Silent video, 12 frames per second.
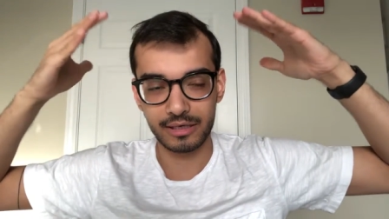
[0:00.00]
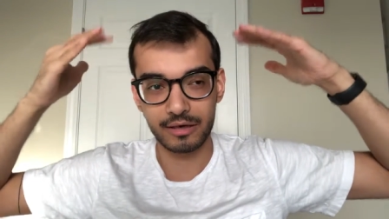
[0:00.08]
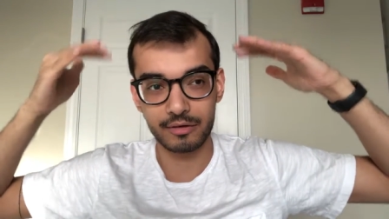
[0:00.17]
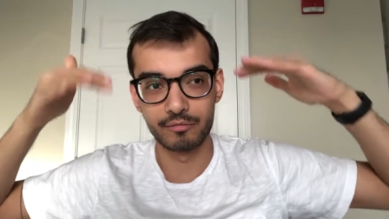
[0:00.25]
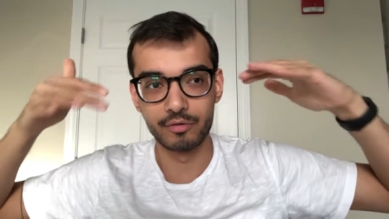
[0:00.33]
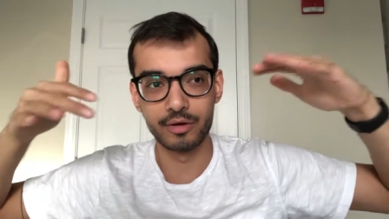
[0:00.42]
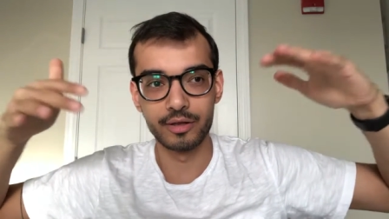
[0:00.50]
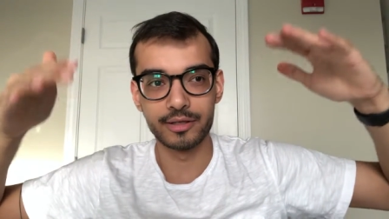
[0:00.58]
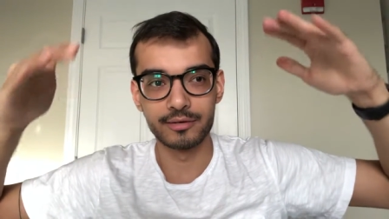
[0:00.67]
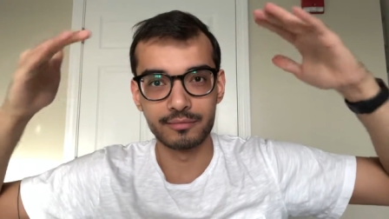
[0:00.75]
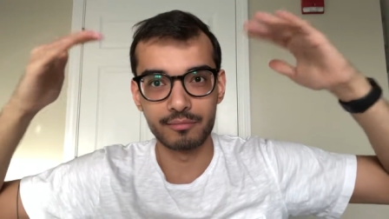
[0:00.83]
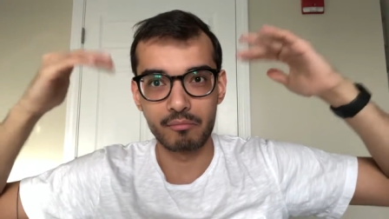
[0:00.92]

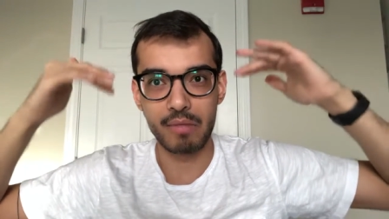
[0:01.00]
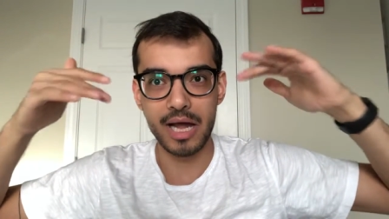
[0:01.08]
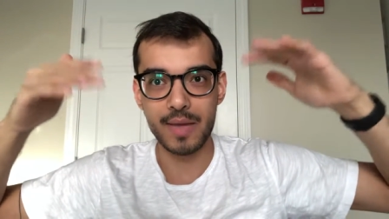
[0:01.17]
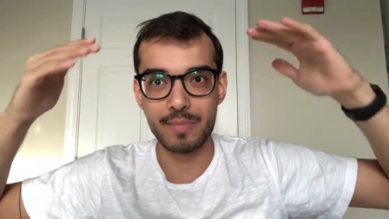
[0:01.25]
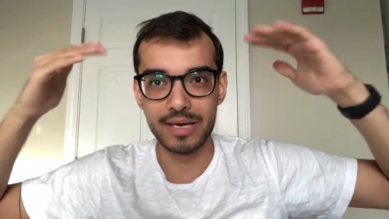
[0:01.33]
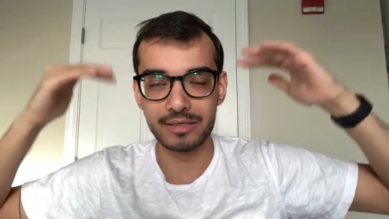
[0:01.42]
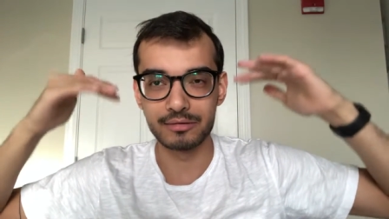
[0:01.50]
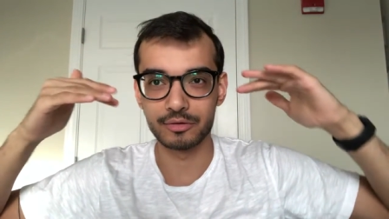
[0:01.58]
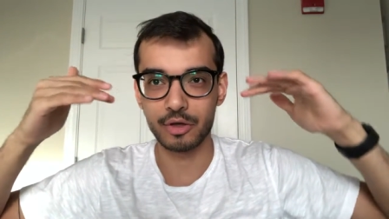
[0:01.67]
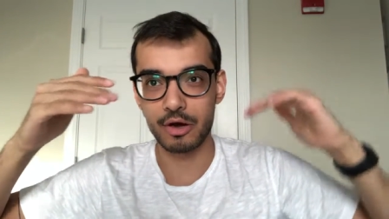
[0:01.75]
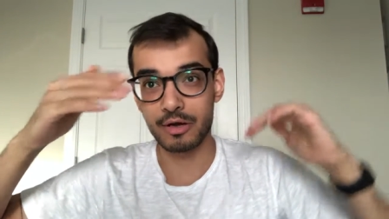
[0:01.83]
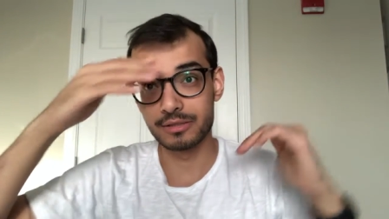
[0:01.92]
converting my mental
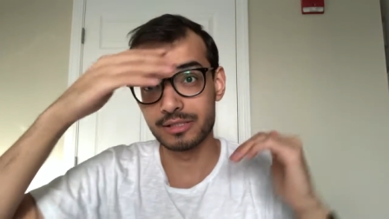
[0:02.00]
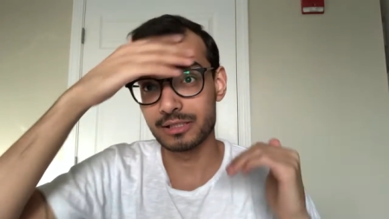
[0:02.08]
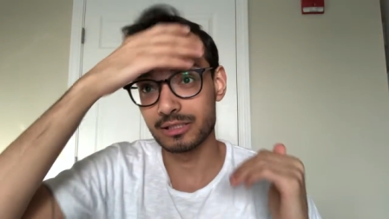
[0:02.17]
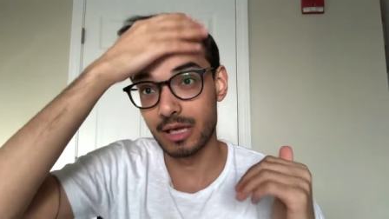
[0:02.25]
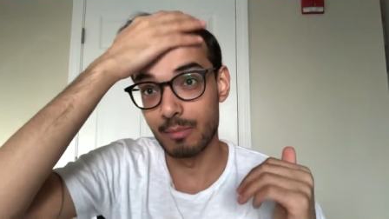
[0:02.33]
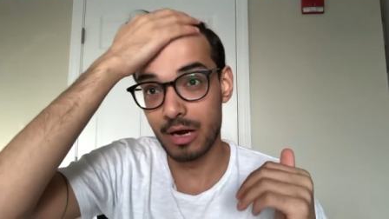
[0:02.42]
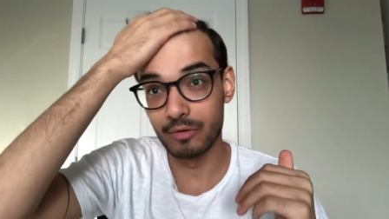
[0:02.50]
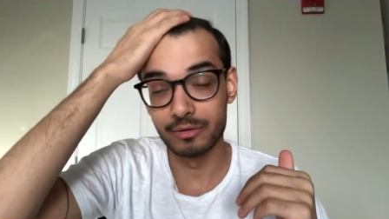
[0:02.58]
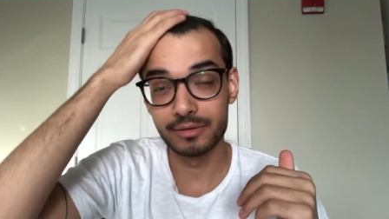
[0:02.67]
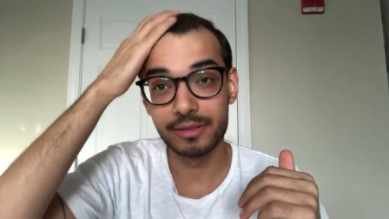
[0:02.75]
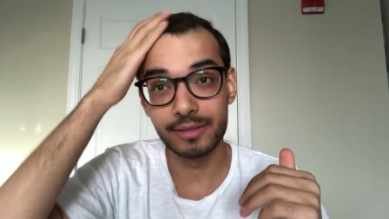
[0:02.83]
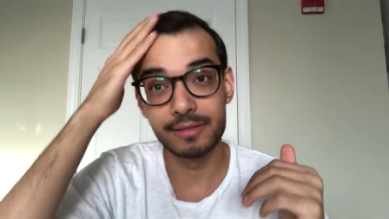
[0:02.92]
thoughts about
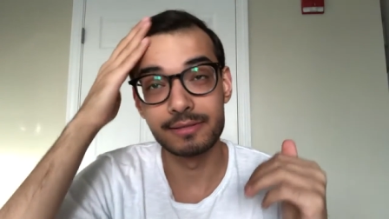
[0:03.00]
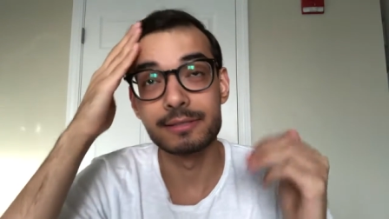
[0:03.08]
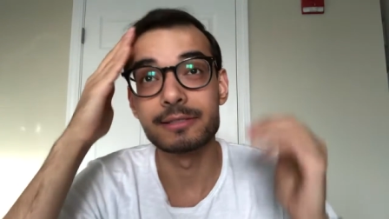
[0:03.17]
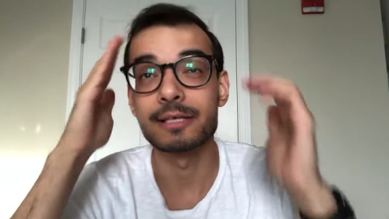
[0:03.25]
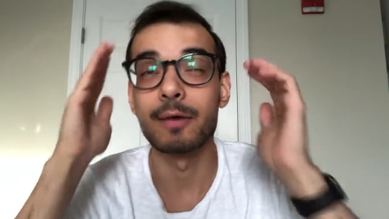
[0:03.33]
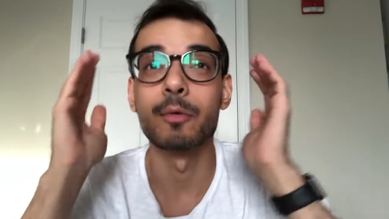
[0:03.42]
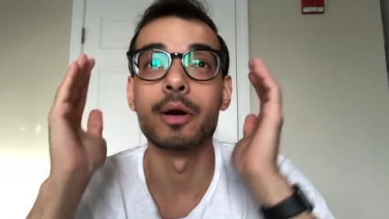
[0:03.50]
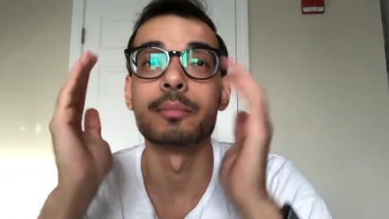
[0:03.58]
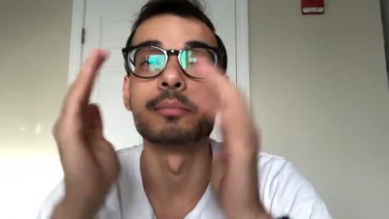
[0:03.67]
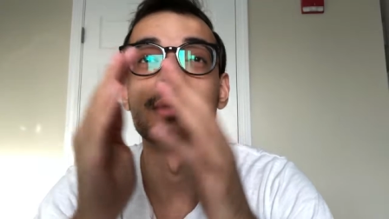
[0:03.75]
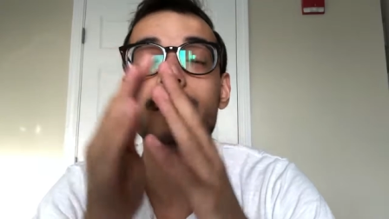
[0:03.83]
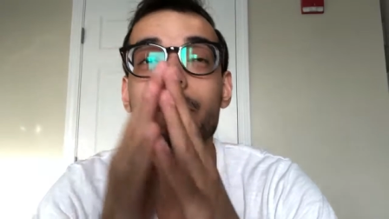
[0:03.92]
the things I
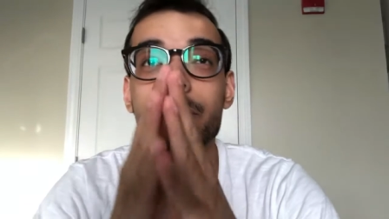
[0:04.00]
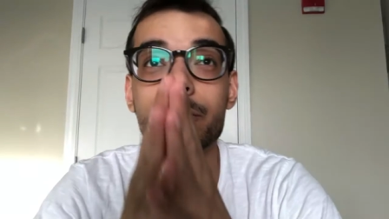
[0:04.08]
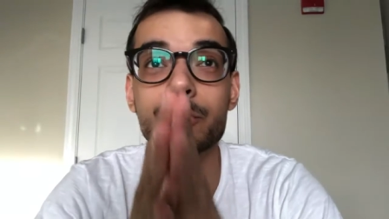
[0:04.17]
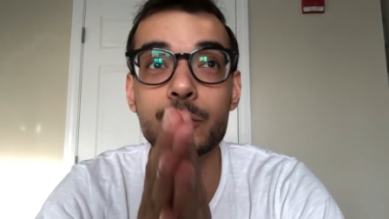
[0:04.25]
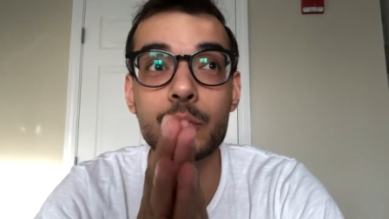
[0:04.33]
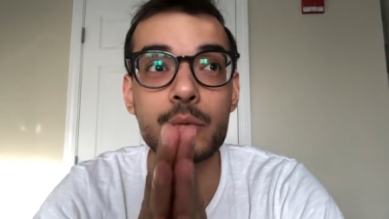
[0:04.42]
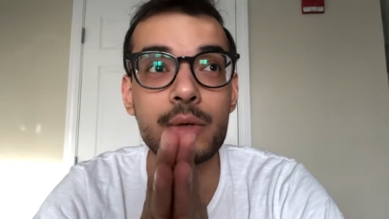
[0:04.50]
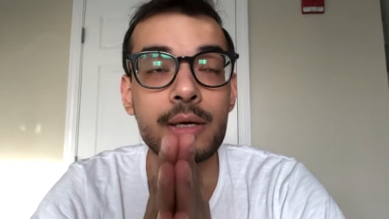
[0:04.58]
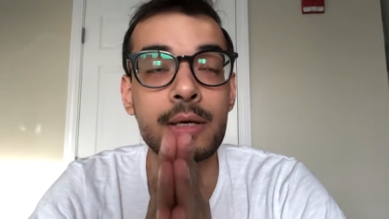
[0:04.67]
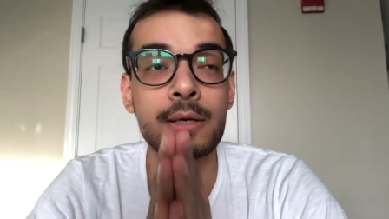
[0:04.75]
want to do